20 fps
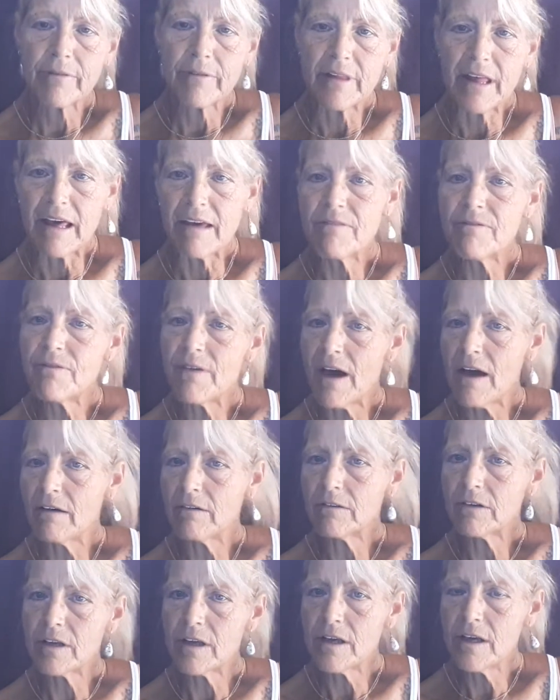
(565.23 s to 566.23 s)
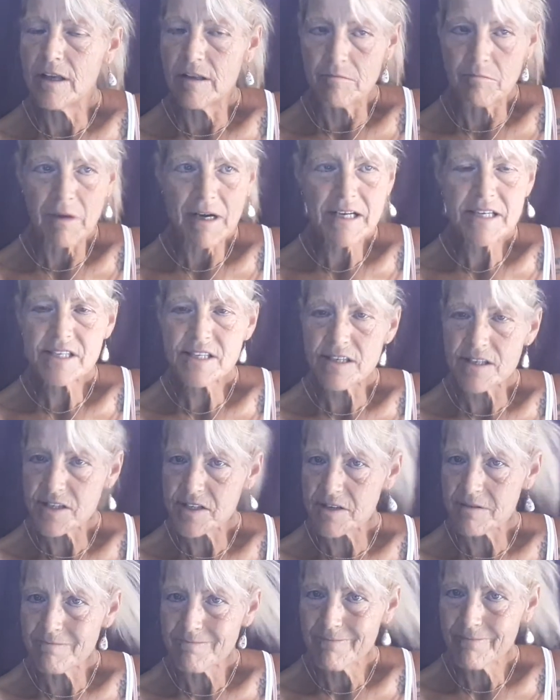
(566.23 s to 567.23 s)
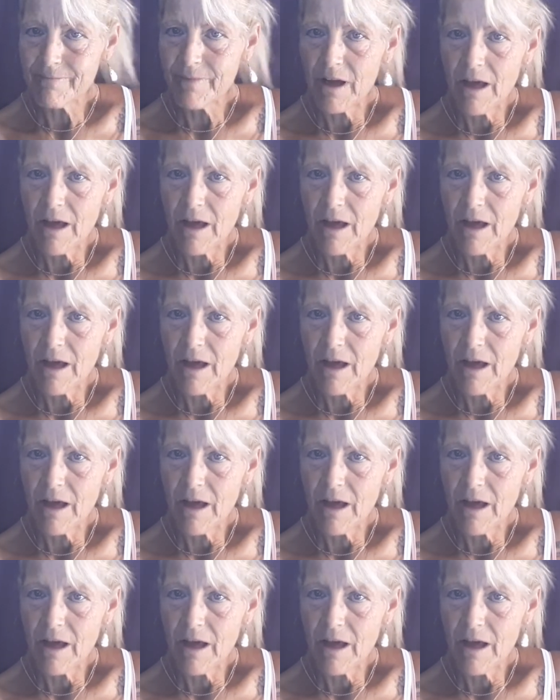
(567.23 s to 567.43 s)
they found in my system,